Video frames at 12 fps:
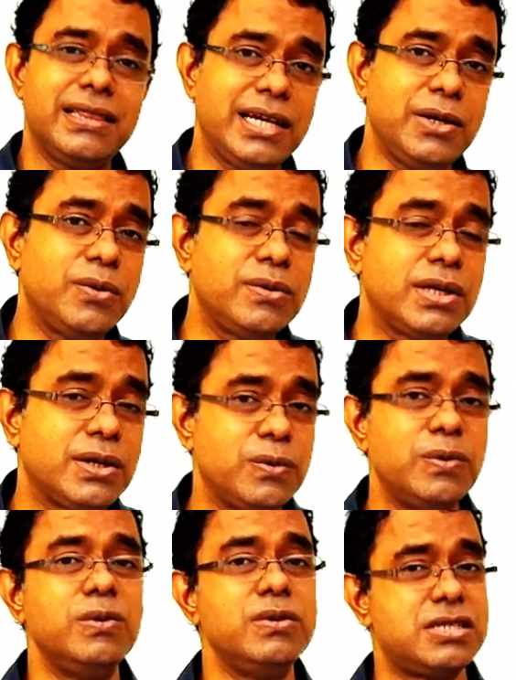They know the
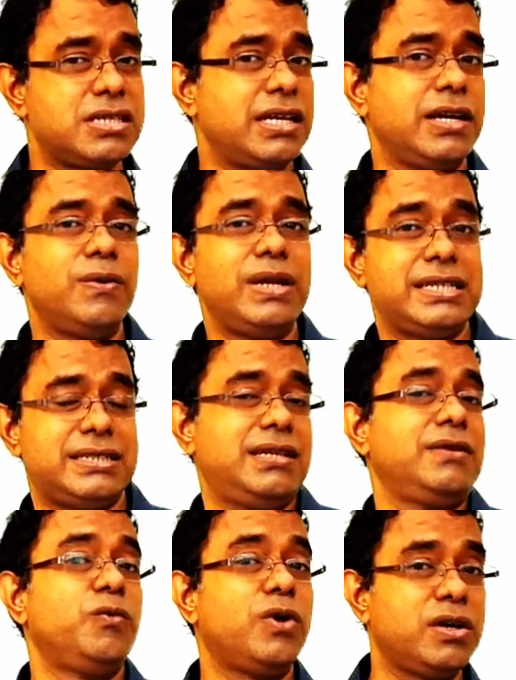rules,
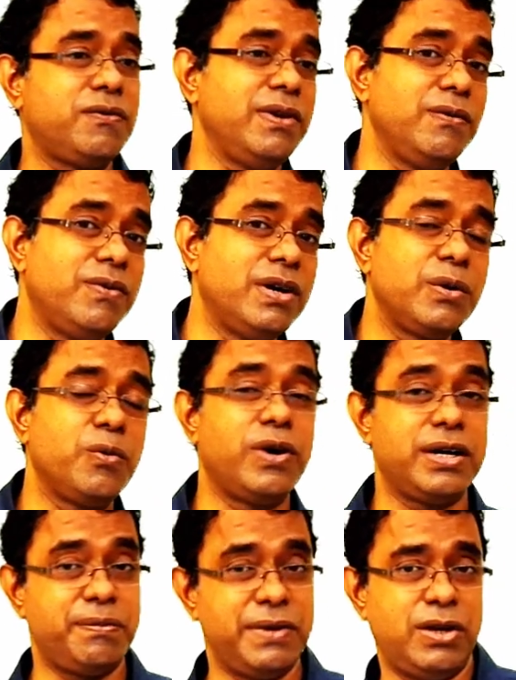regulation, what will work,
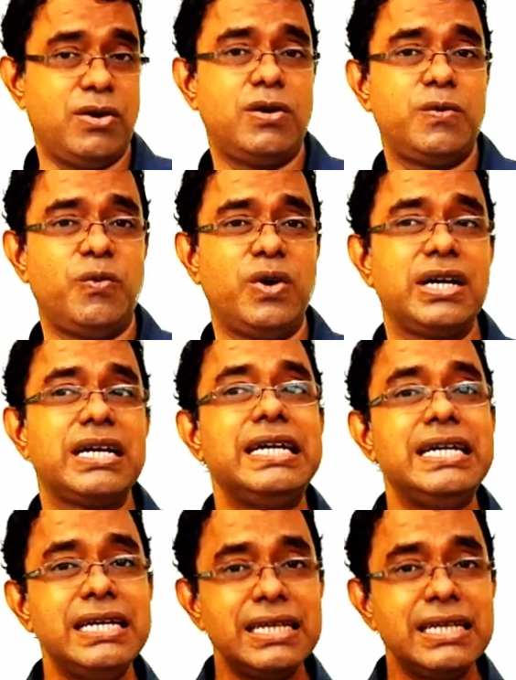what may not work.